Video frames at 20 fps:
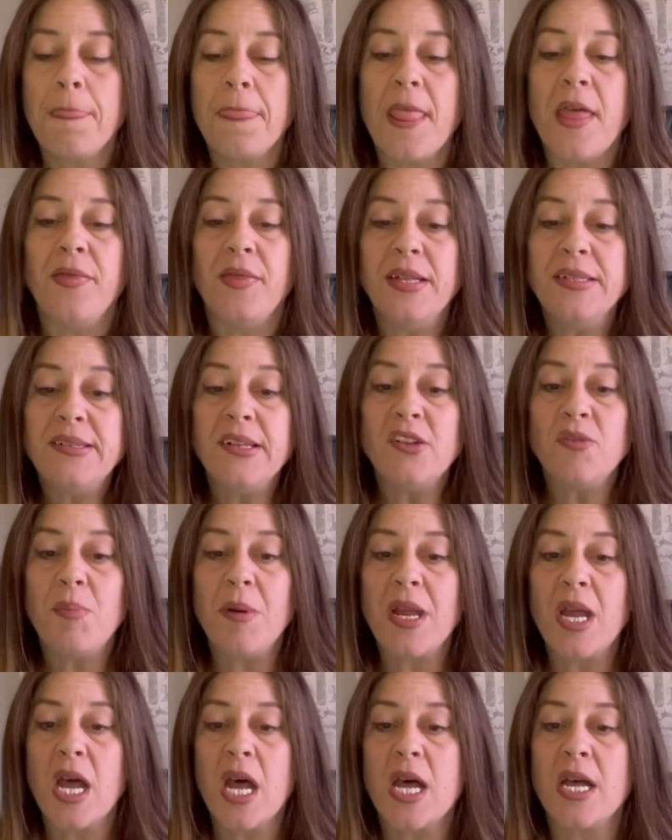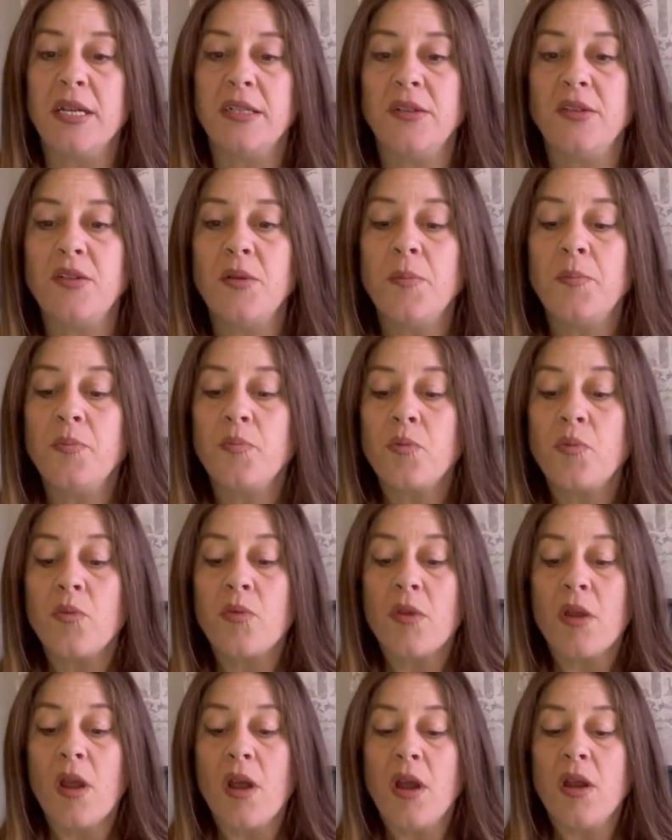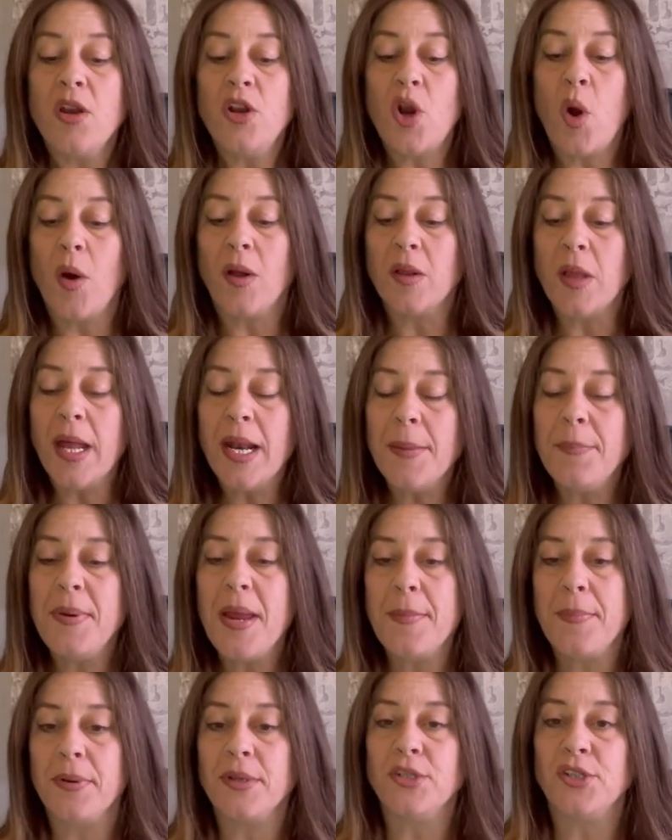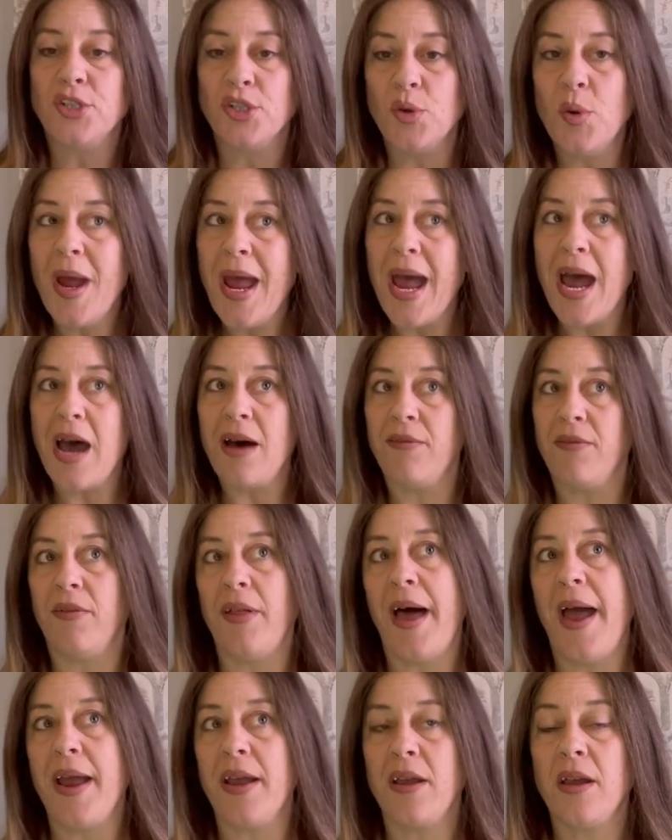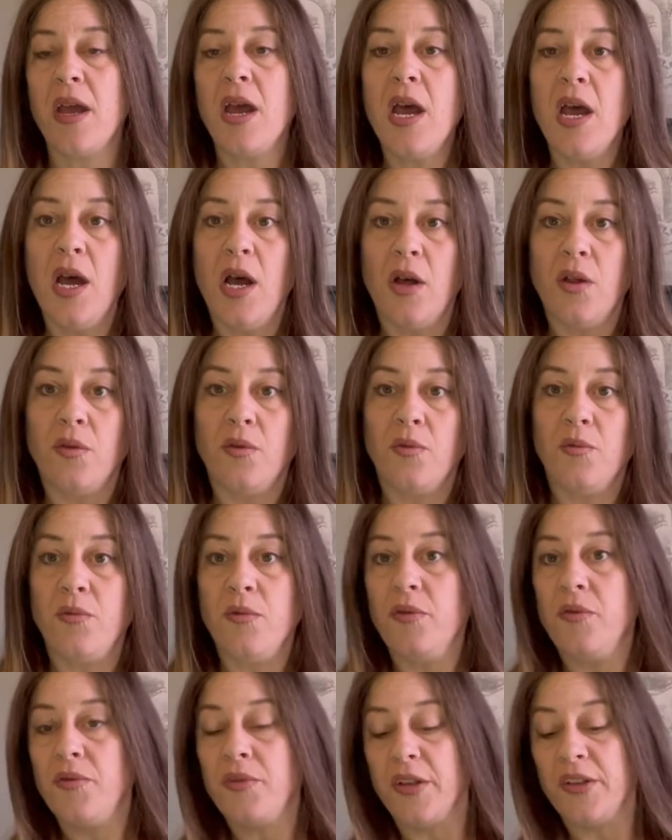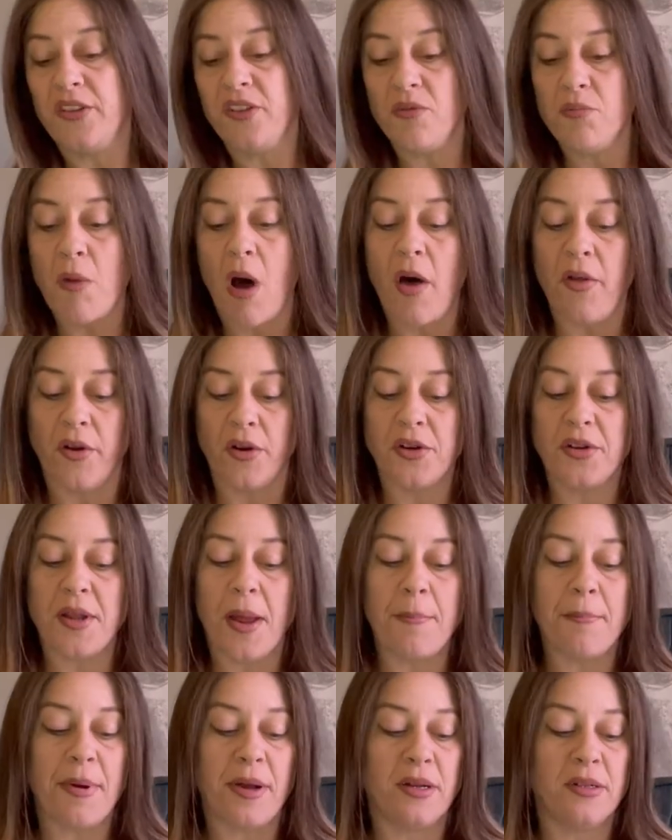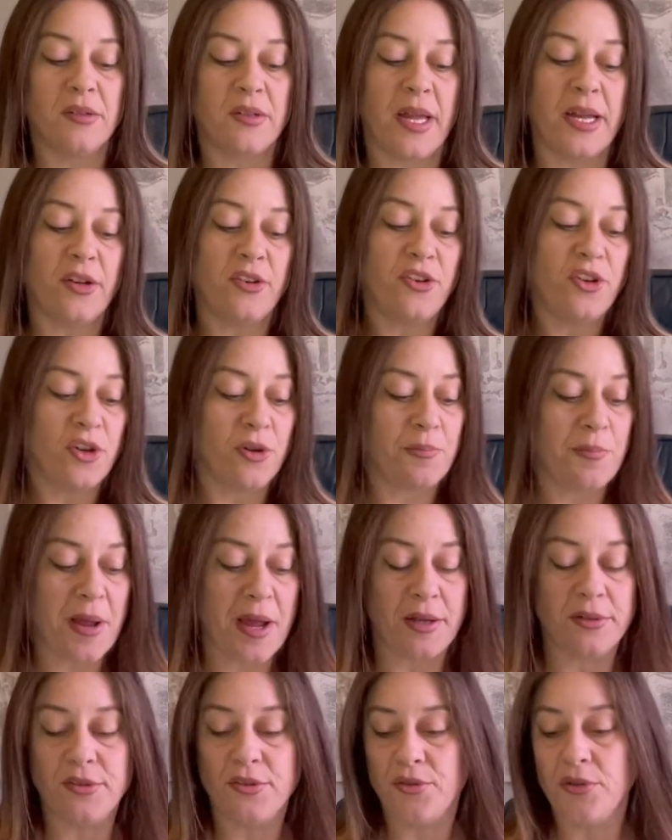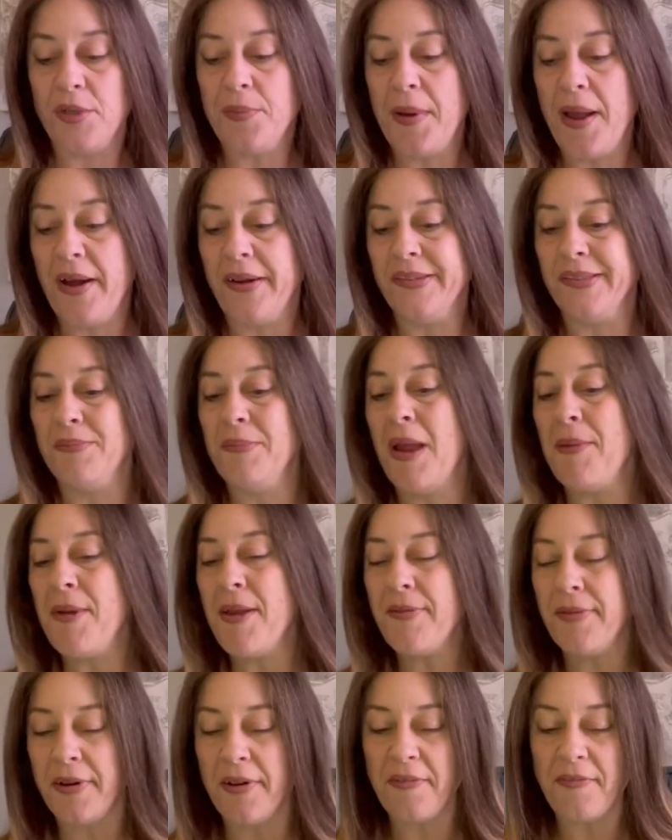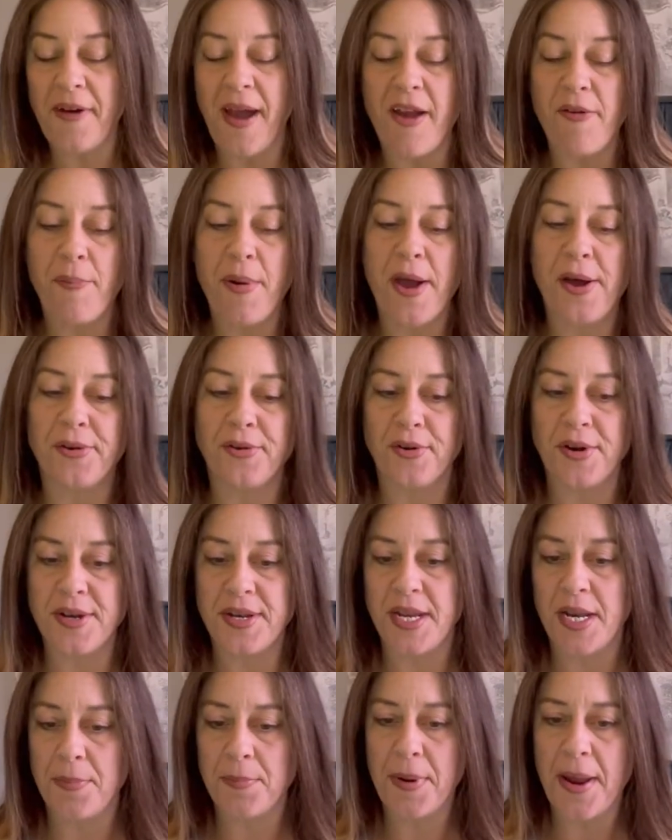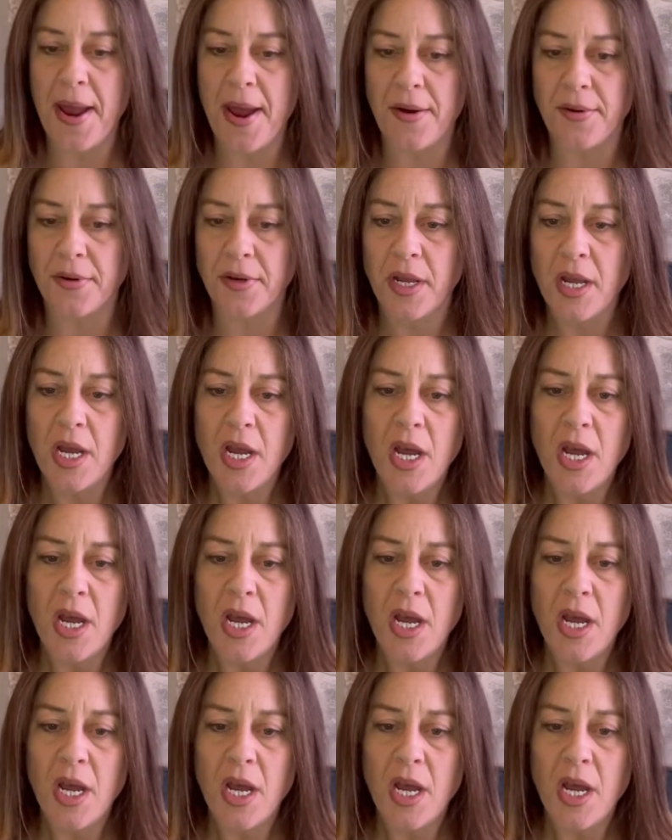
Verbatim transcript: And this is because, you know, a lot of people do have like the smaller dumbbells, like two pounds, three pounds, maybe even a five pound or a ten pound.